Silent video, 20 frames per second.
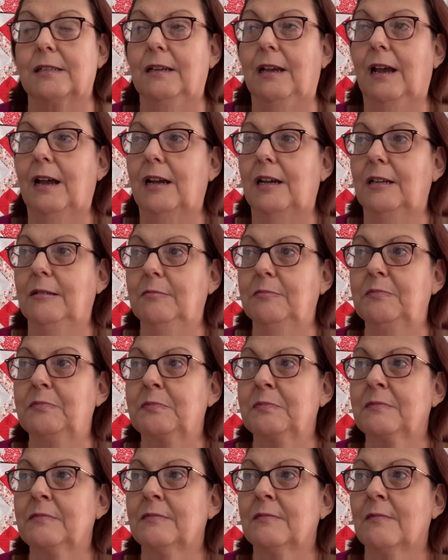I
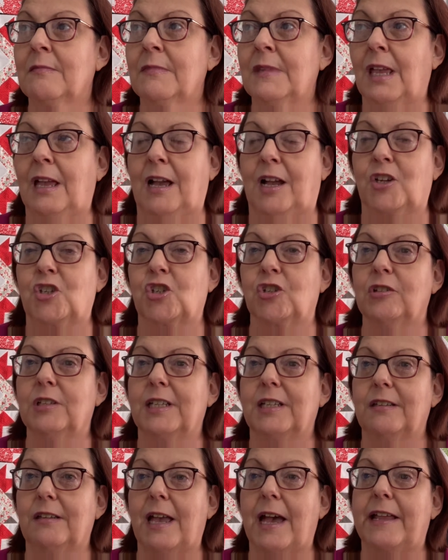
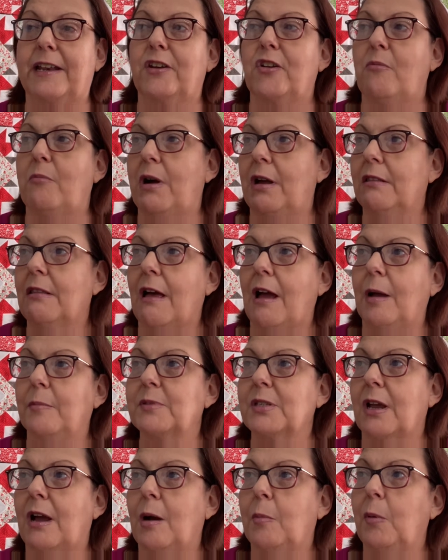actually had it on my
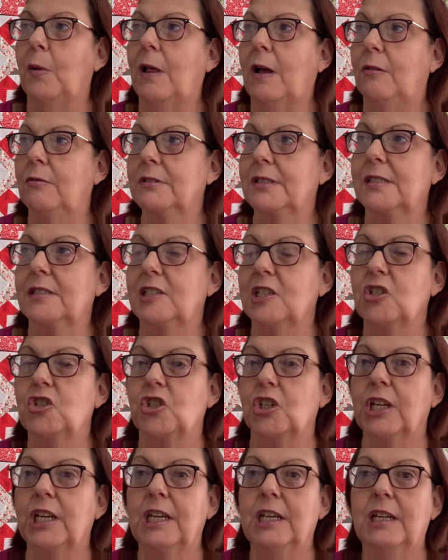laptop while I was
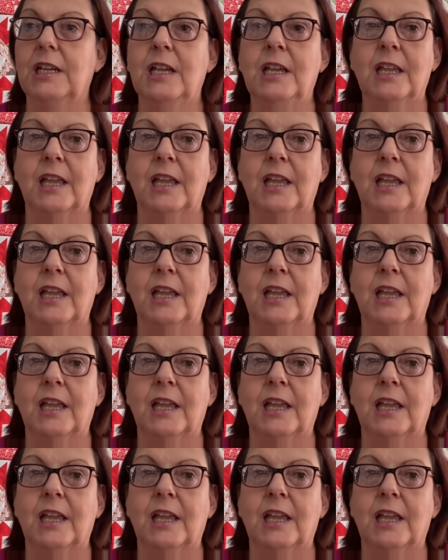stitching